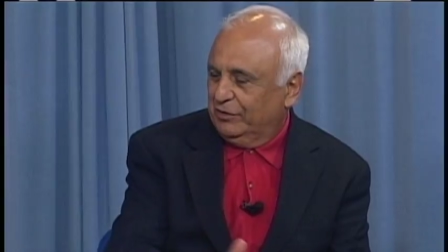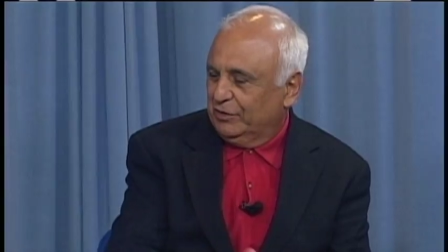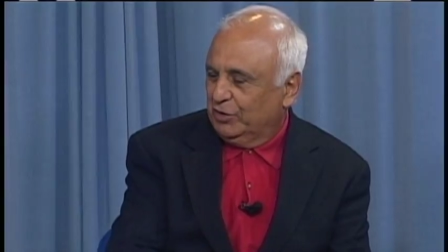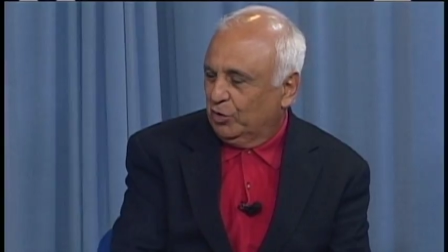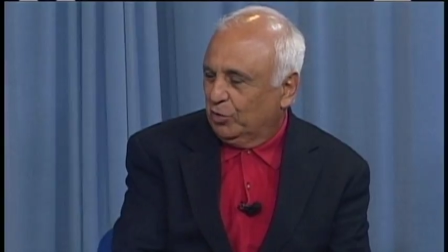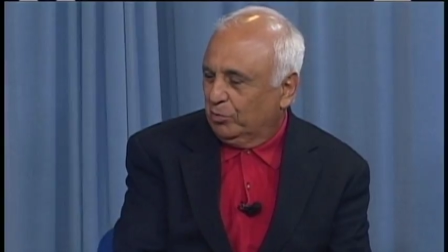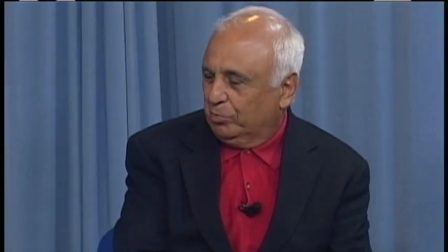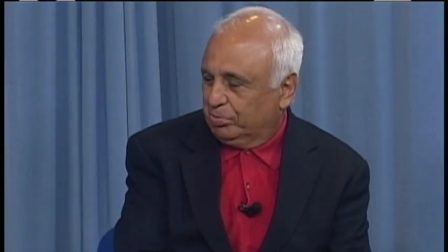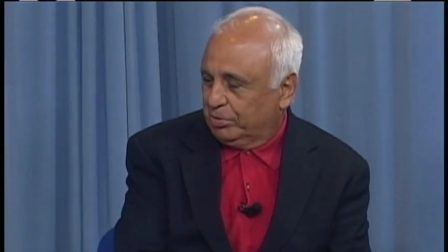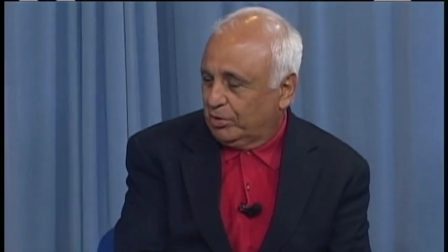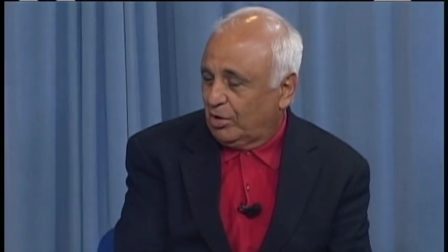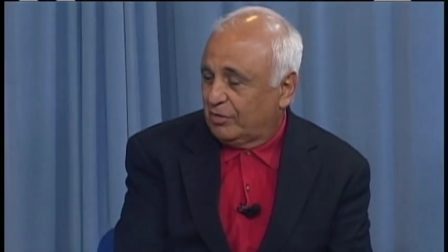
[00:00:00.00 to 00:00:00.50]
give a
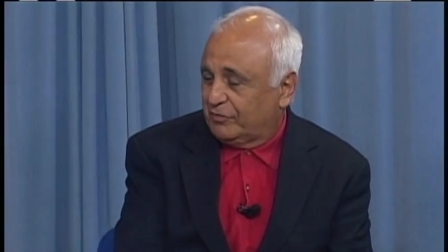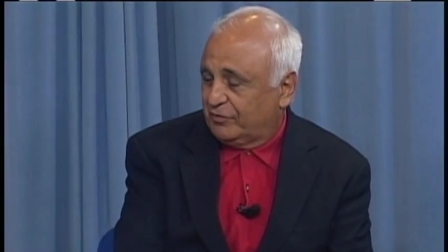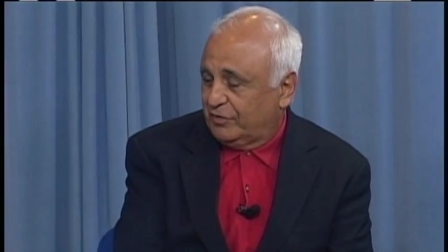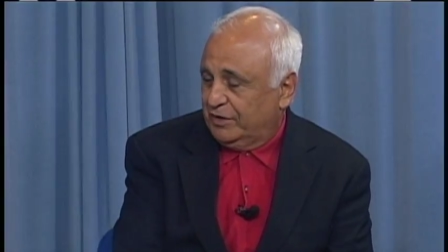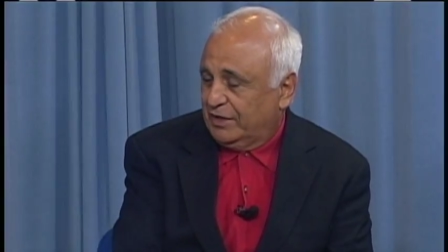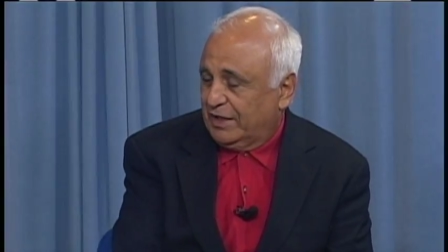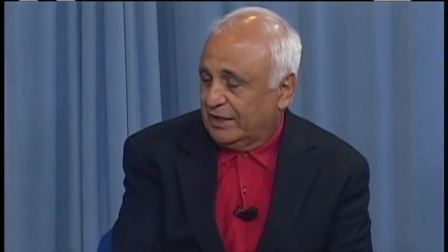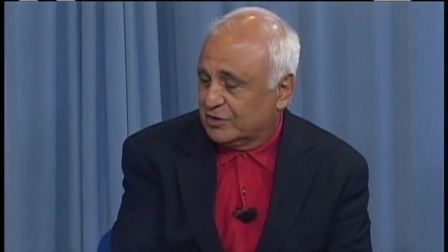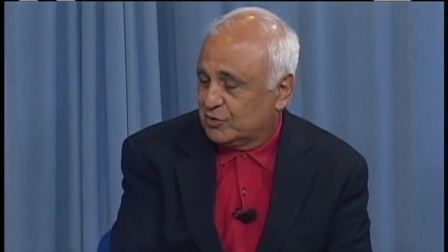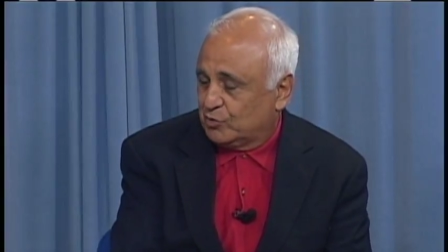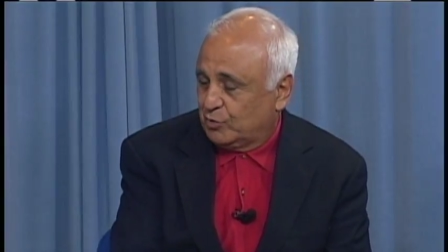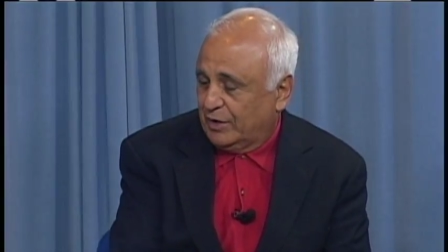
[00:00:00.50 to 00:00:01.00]
little plug for
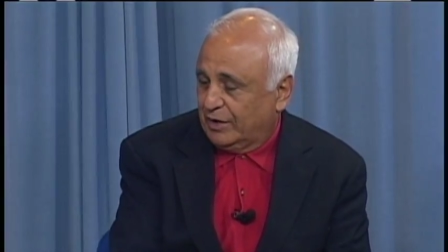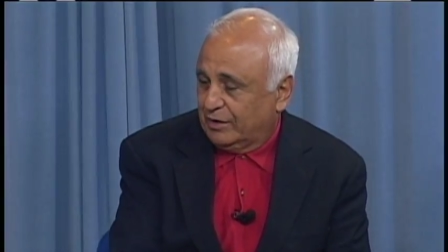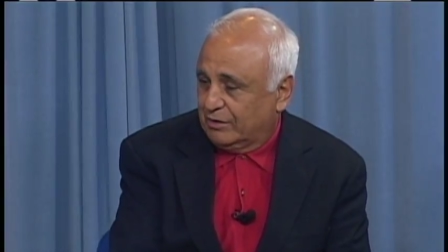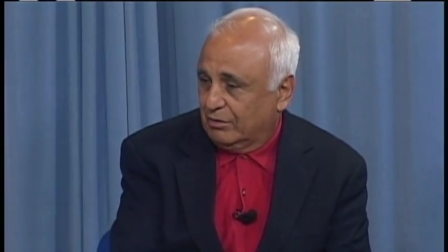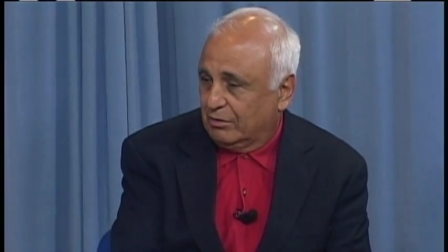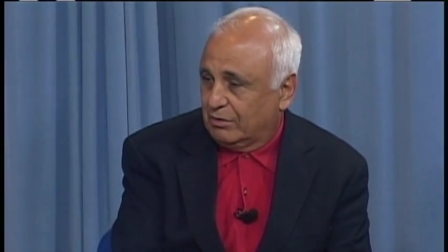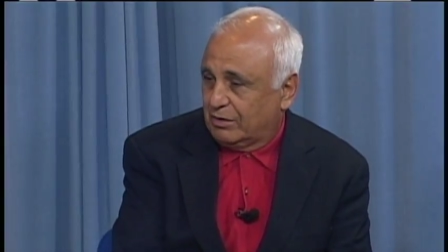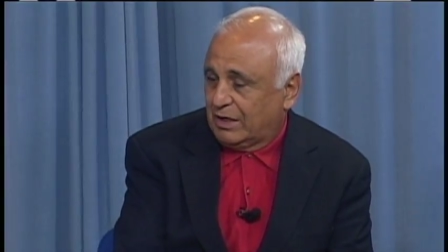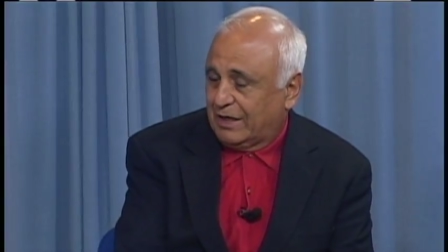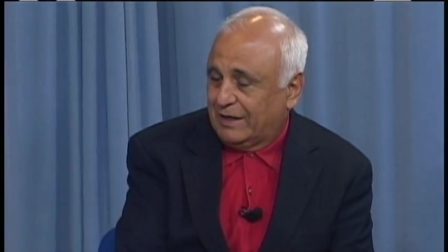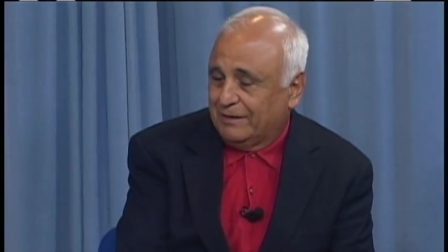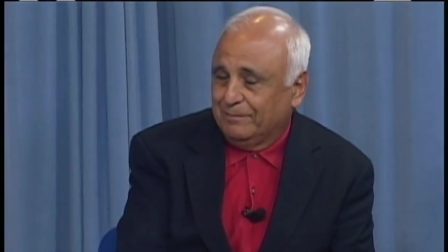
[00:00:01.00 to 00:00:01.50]
next week,
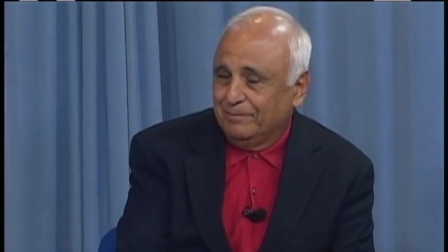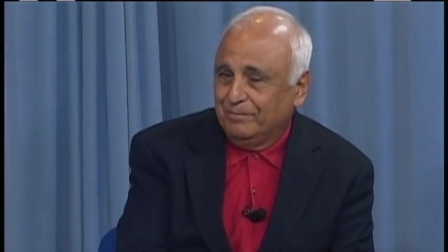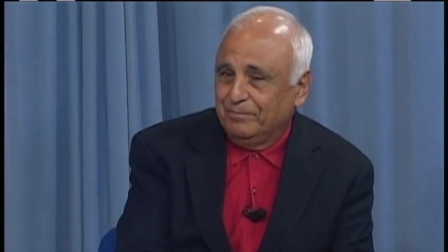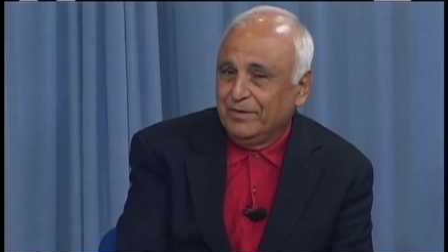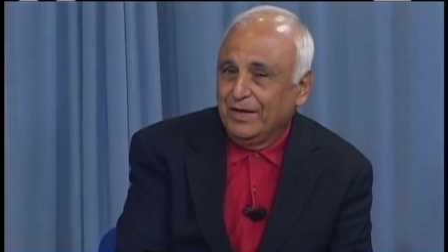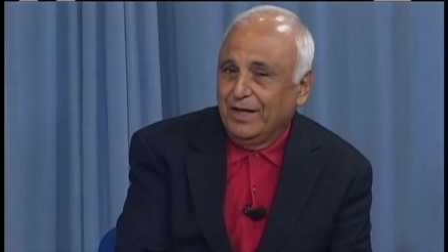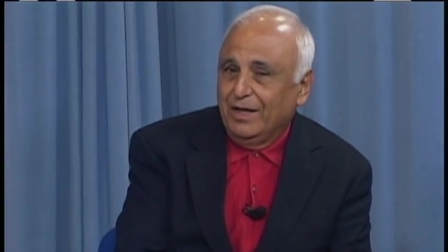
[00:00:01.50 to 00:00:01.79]
okay?